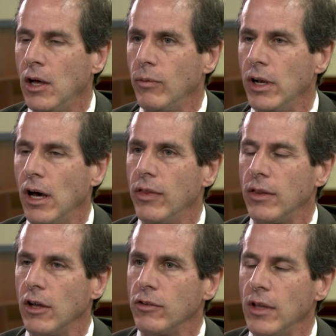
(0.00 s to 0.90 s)
we know
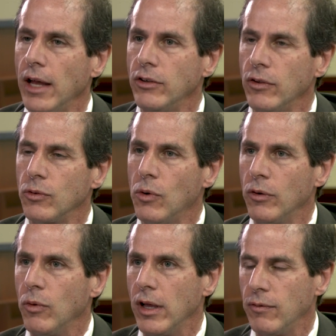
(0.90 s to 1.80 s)
that there's not just
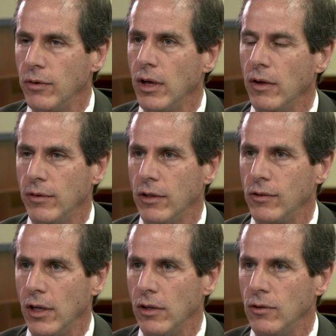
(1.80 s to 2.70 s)
one wave of
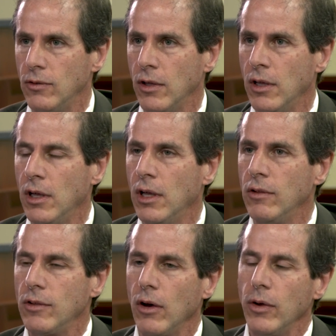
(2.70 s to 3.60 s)
disease.
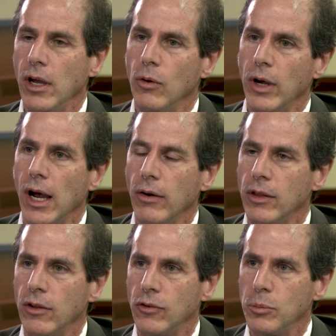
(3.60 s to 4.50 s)
So here we are
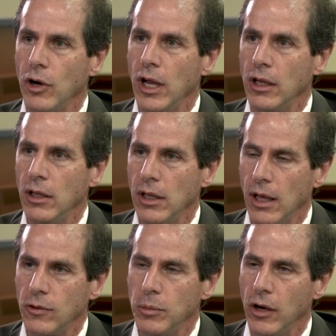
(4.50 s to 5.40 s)
in the spring
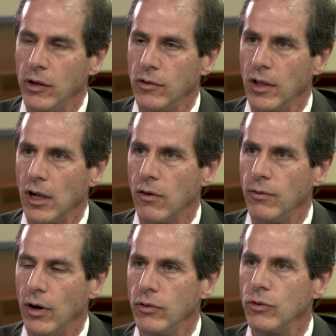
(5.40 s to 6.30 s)
experiencing our
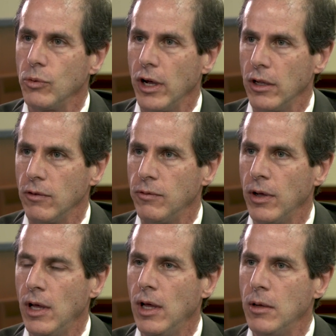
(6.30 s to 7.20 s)
first wave,
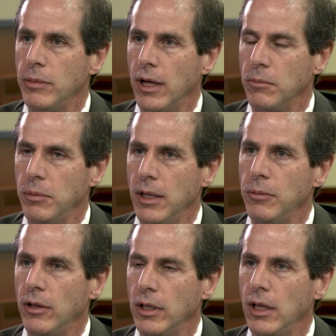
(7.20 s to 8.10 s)
but
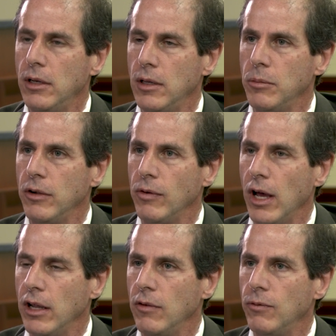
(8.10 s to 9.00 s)
people need to be
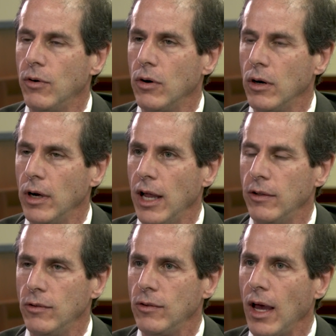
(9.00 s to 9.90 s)
ready for
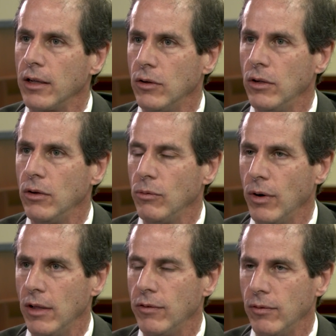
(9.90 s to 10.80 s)
a second
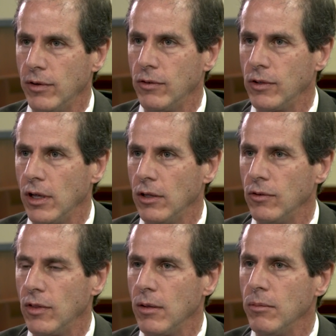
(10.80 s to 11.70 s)
wave of
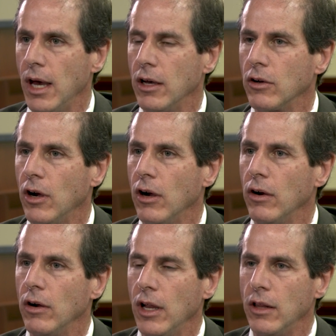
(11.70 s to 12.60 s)
disease that may
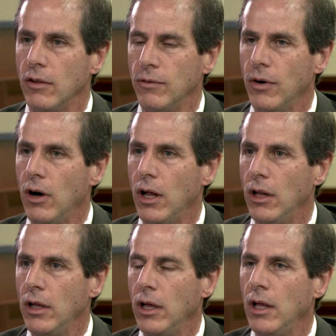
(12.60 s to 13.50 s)
occur in the fall.